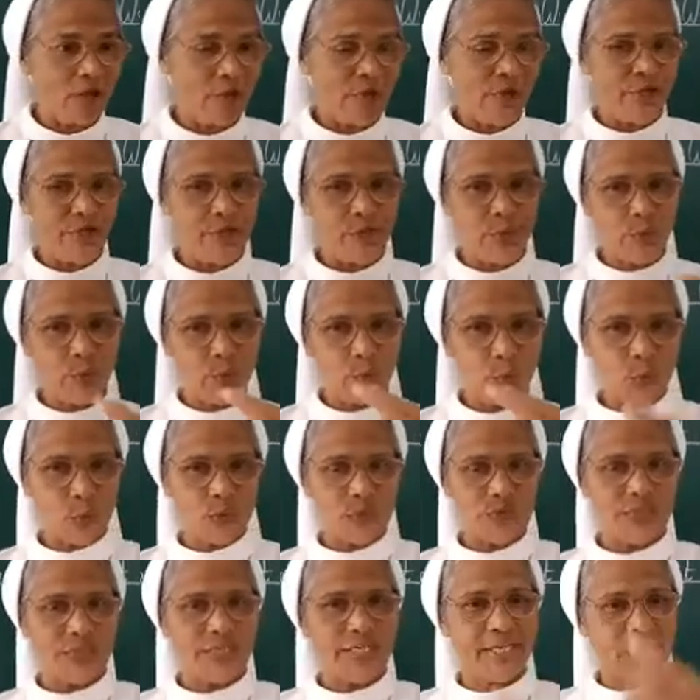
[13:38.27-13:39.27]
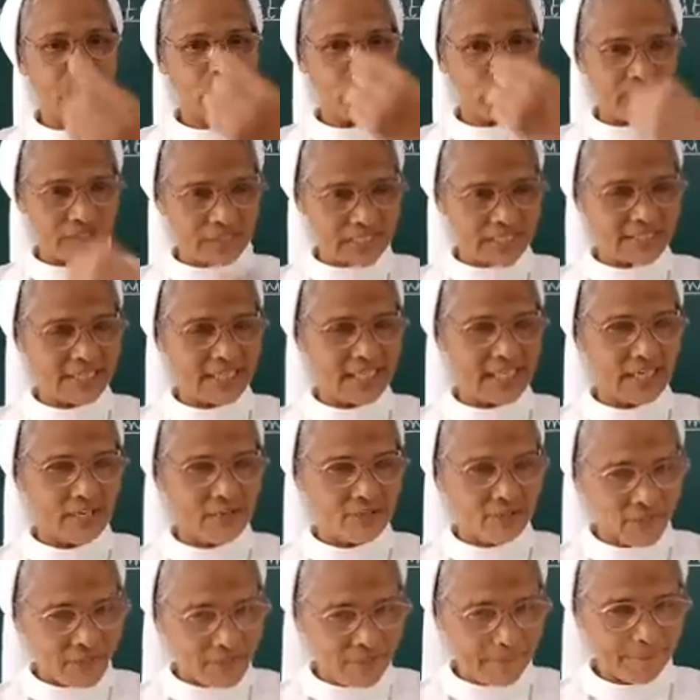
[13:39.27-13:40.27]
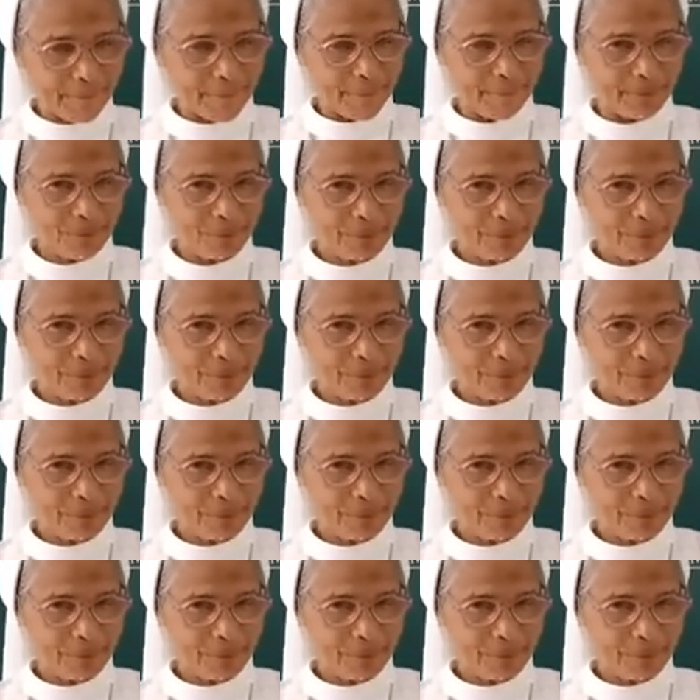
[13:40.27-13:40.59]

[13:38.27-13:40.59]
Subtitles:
When you question yourself,